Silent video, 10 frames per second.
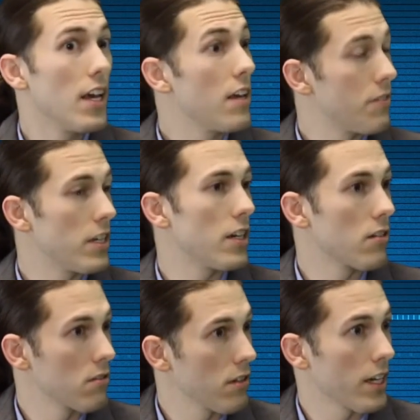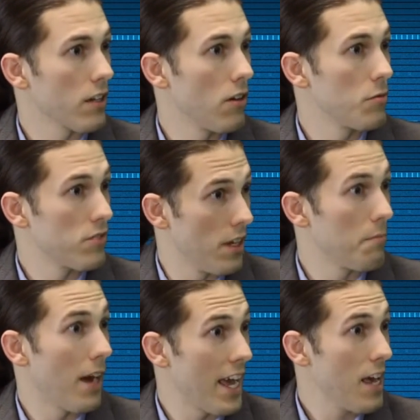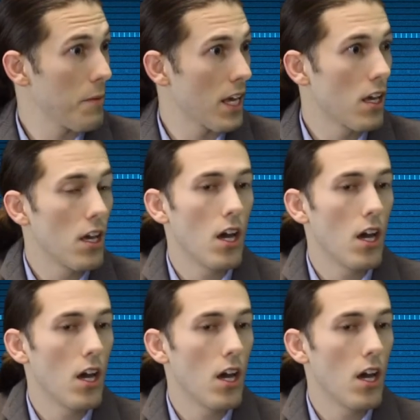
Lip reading: even here, like in Homestead in Miami.